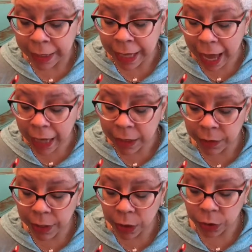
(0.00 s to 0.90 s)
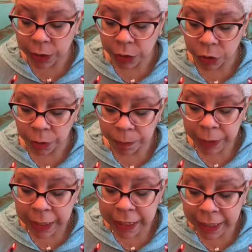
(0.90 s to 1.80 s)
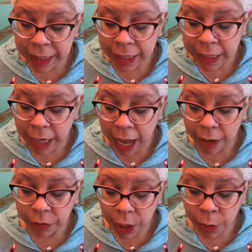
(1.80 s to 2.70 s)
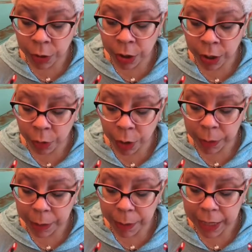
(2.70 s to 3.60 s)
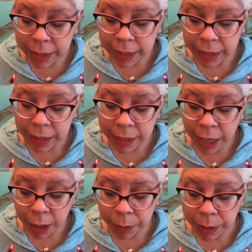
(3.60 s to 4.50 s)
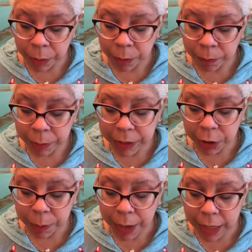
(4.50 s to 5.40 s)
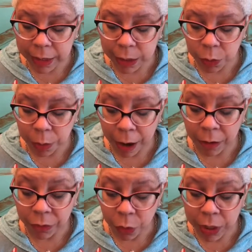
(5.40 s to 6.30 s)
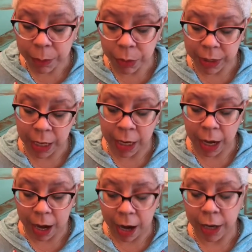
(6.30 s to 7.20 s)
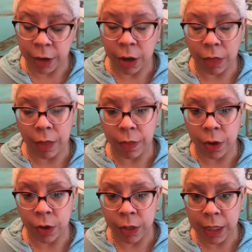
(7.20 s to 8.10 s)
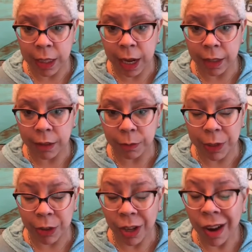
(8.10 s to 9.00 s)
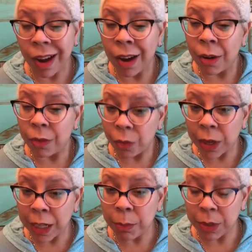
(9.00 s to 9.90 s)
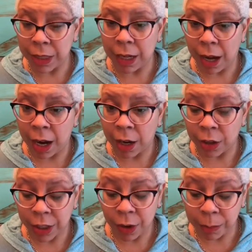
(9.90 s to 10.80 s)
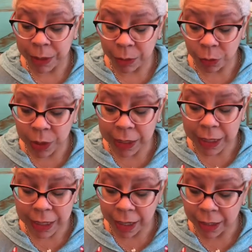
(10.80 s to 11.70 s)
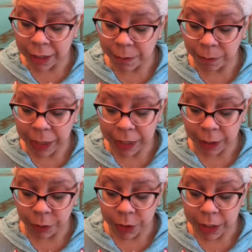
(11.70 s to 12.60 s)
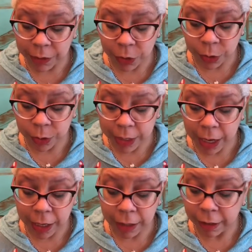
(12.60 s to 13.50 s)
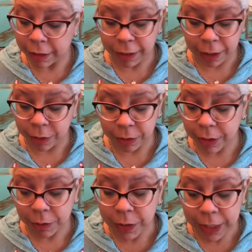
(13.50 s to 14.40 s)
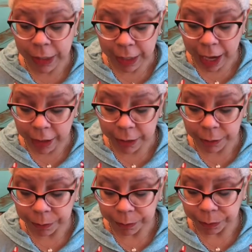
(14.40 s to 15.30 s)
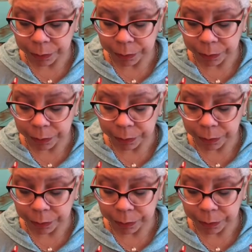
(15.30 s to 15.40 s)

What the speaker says: The active elderly group did have lower aerobic capacities than the young people, but their capacities were about 40% higher than those inactive peers. 40% higher. So, it really does make a difference if you stay, physically active.